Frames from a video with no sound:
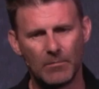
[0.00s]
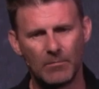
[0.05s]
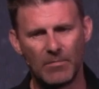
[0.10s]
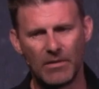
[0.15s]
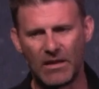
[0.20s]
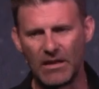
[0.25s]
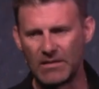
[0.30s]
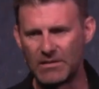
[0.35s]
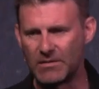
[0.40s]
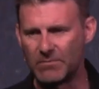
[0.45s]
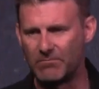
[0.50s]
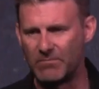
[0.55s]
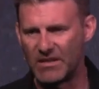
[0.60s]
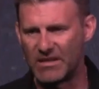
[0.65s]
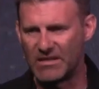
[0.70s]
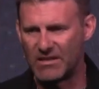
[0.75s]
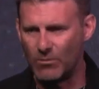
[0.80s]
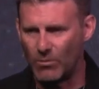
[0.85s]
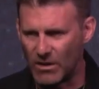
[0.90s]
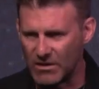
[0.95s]
because
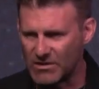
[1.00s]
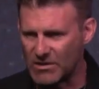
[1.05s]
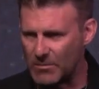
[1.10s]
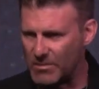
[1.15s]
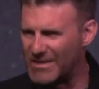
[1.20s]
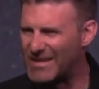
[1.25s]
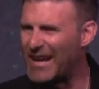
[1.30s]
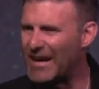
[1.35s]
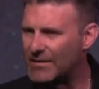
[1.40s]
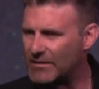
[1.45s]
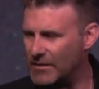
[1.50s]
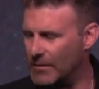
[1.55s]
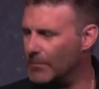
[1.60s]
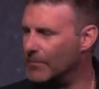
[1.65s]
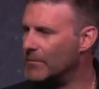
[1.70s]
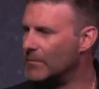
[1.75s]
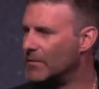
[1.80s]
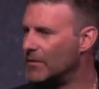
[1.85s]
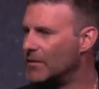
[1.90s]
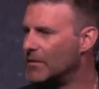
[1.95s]
he wants to protect them.
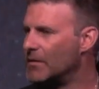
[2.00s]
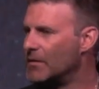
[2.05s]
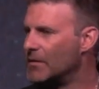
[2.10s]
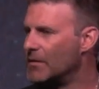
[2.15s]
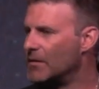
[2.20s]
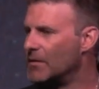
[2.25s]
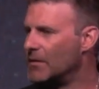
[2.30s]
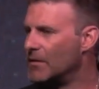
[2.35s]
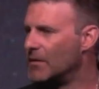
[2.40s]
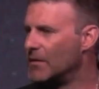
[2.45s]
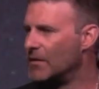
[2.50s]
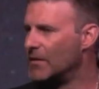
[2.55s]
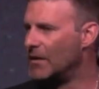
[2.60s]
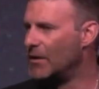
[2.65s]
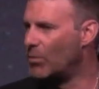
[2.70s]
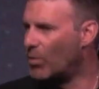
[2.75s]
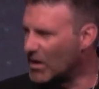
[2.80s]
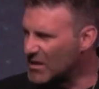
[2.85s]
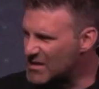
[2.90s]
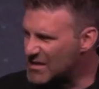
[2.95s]

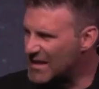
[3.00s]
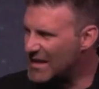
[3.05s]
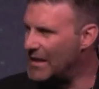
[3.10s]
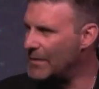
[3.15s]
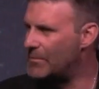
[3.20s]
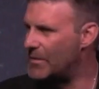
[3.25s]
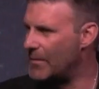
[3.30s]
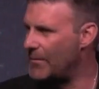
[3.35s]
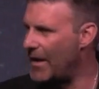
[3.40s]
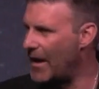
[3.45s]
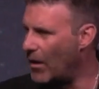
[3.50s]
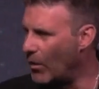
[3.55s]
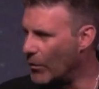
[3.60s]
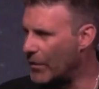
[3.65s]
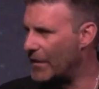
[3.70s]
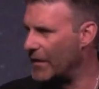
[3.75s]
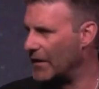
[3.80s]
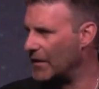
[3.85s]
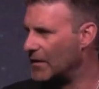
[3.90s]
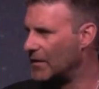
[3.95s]
He wants to keep them
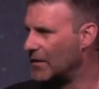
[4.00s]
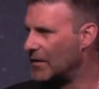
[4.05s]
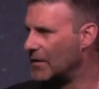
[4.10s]
healthy.